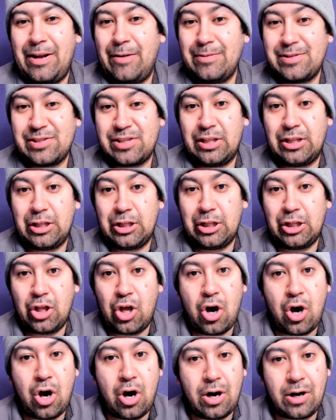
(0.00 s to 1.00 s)
That was a
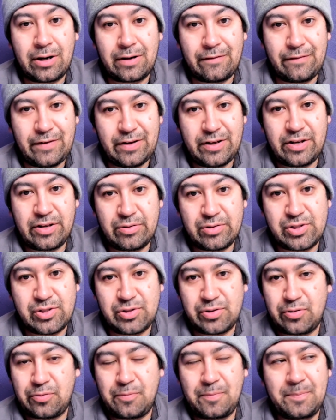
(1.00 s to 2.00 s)
long video
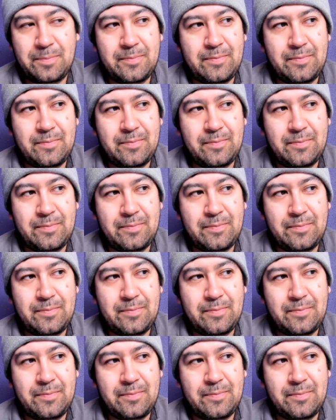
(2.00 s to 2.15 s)
too.